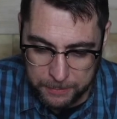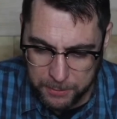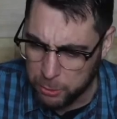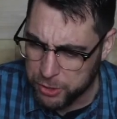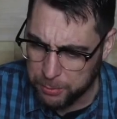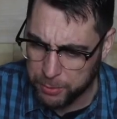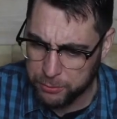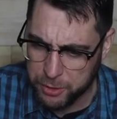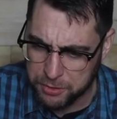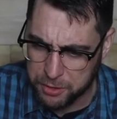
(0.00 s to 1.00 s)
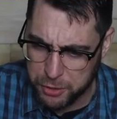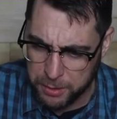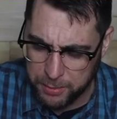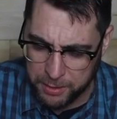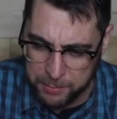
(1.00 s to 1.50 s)
No shepherd, just the
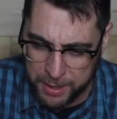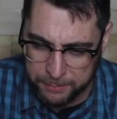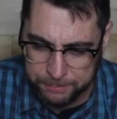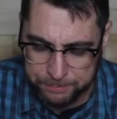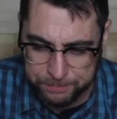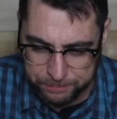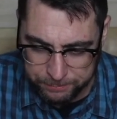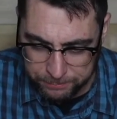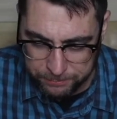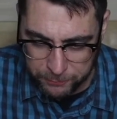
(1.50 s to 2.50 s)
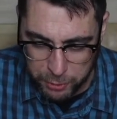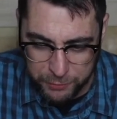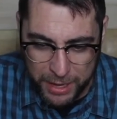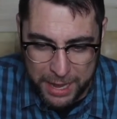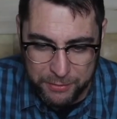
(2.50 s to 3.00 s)
sheep and the man. Verse
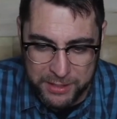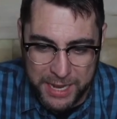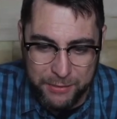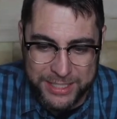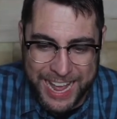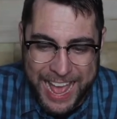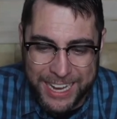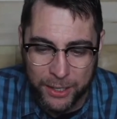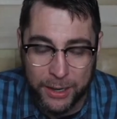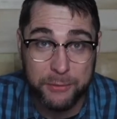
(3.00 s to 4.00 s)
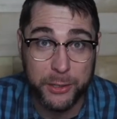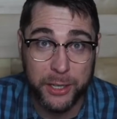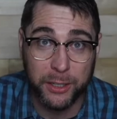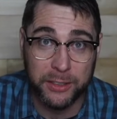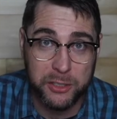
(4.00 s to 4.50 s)
5, then David's anger after
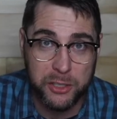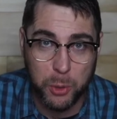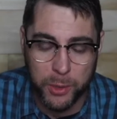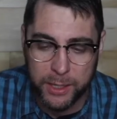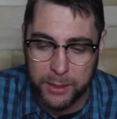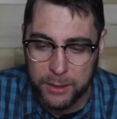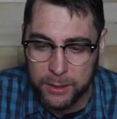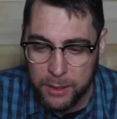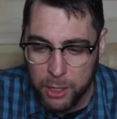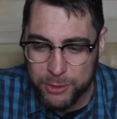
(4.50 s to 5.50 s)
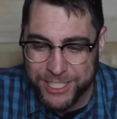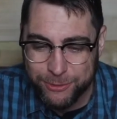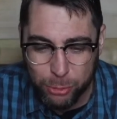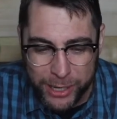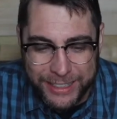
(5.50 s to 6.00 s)
hearing this story was
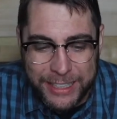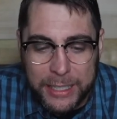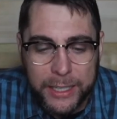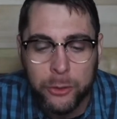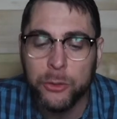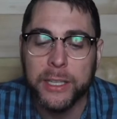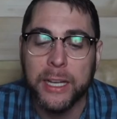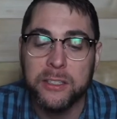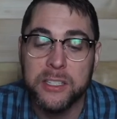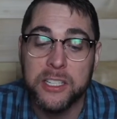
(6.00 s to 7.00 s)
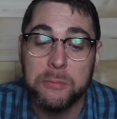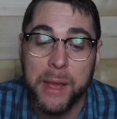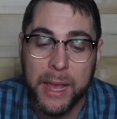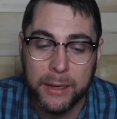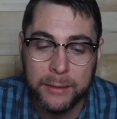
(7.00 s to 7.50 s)
greatly kindled against this
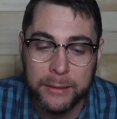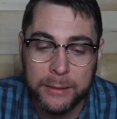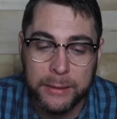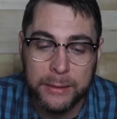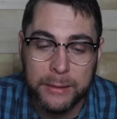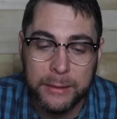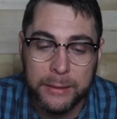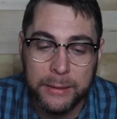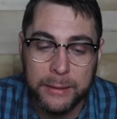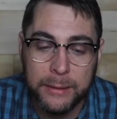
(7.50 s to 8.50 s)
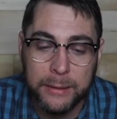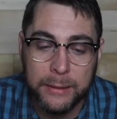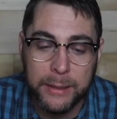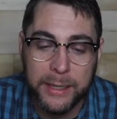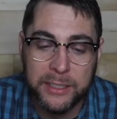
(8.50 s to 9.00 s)
man.
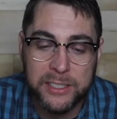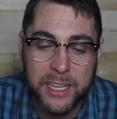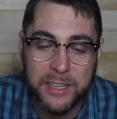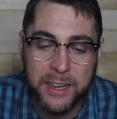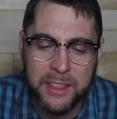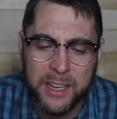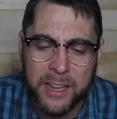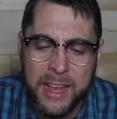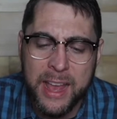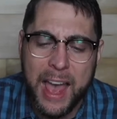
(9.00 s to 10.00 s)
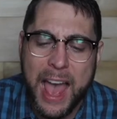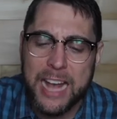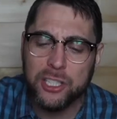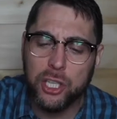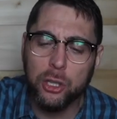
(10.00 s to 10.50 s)
And he said to Nathan,
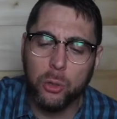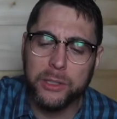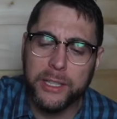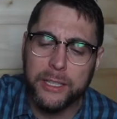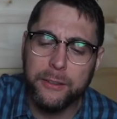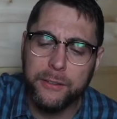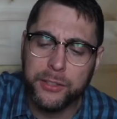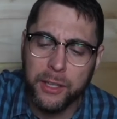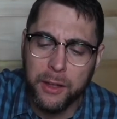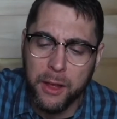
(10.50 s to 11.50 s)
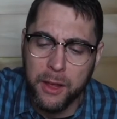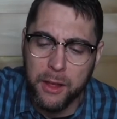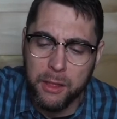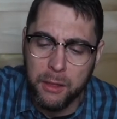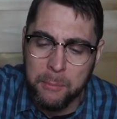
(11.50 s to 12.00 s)
as the Lord lives,
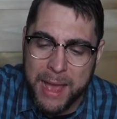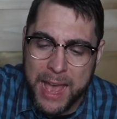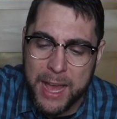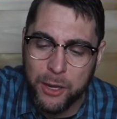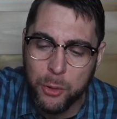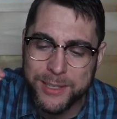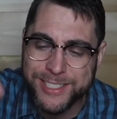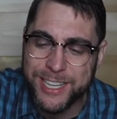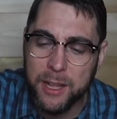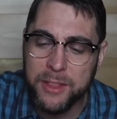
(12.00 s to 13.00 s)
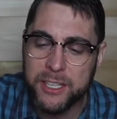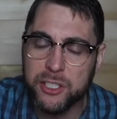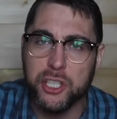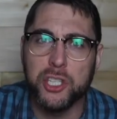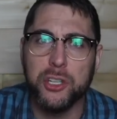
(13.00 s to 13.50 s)
the man who has done this
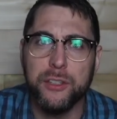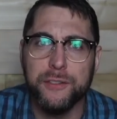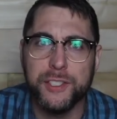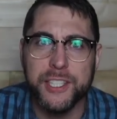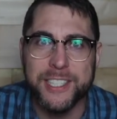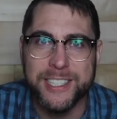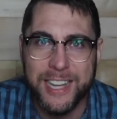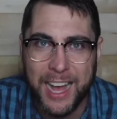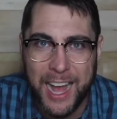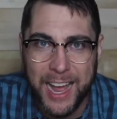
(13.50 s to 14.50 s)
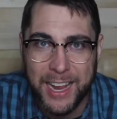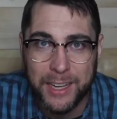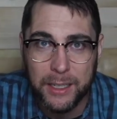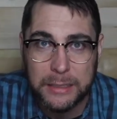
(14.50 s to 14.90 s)
deserves to die.